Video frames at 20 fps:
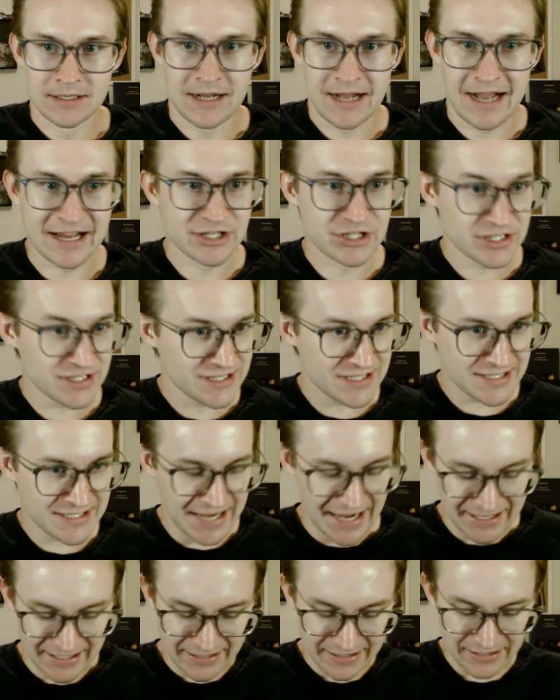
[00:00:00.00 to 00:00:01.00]
I just
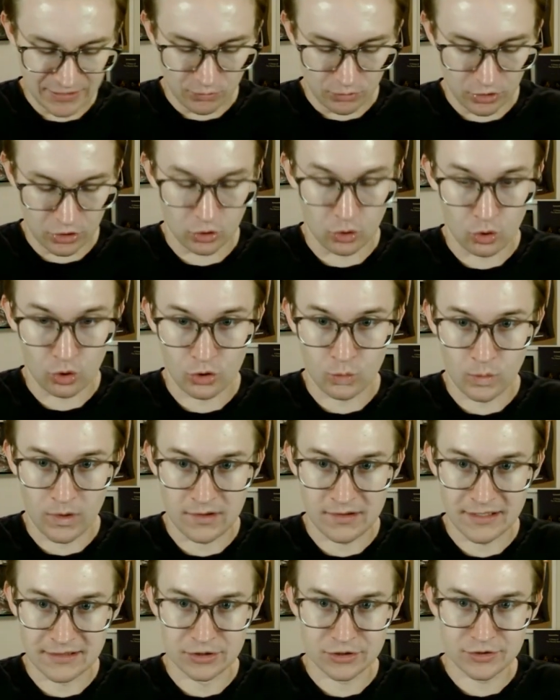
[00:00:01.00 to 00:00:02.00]
decided to hit record while
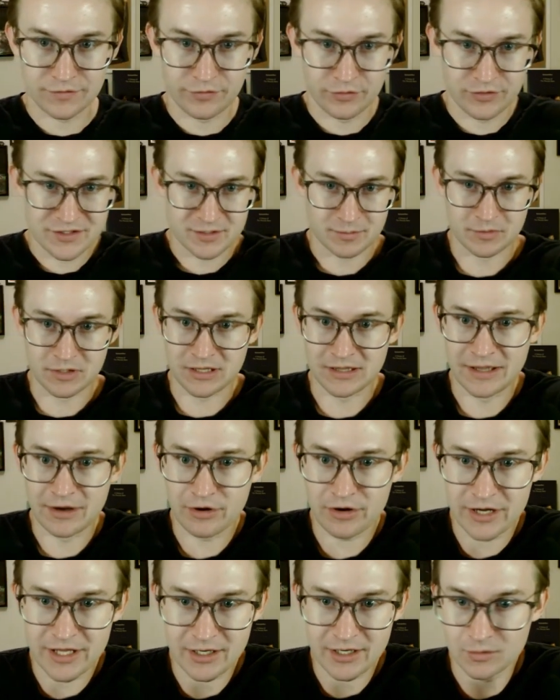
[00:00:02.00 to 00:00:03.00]
I looked for some
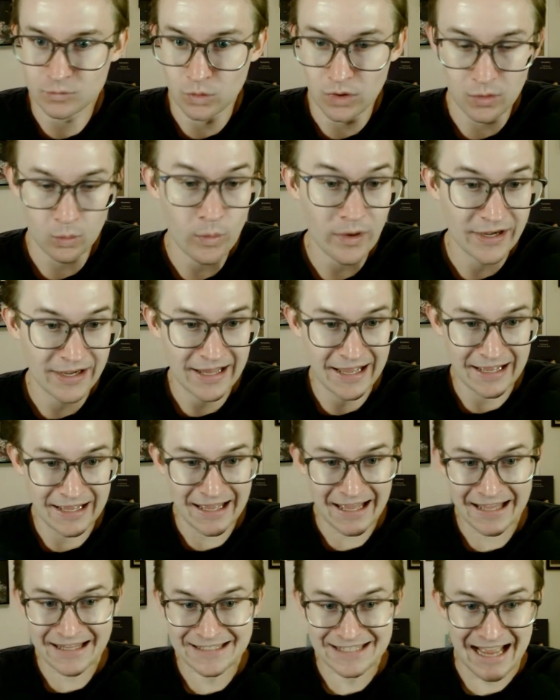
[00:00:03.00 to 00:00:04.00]
clarity on what went
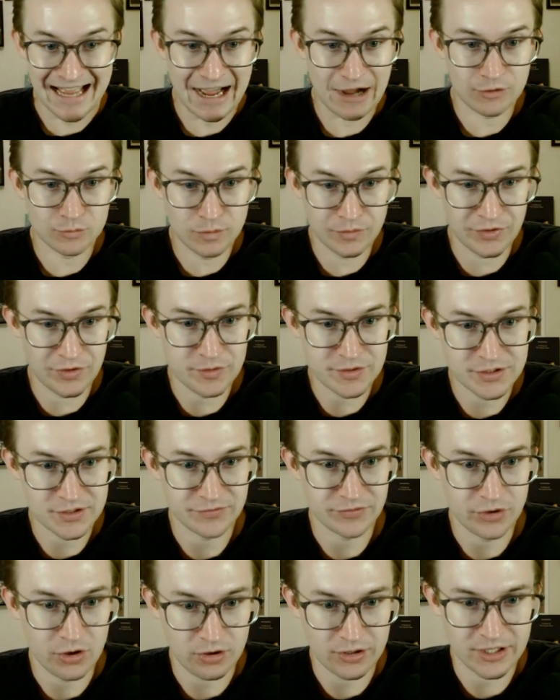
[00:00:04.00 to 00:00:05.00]
down with Jusuf
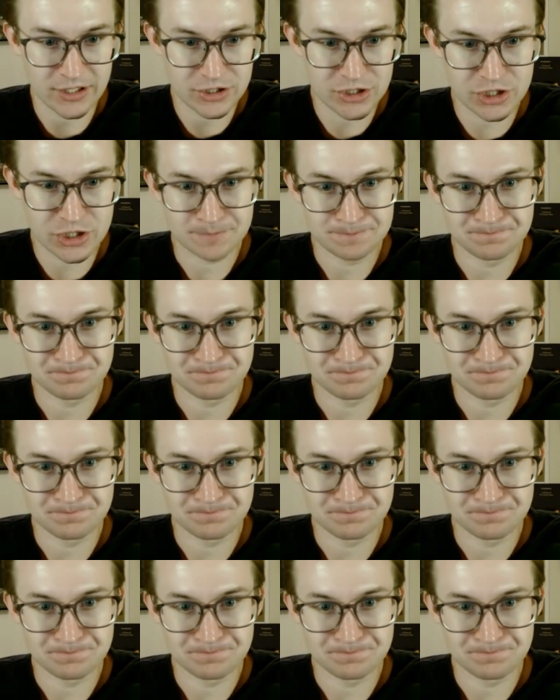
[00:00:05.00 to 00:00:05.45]
Nurkic.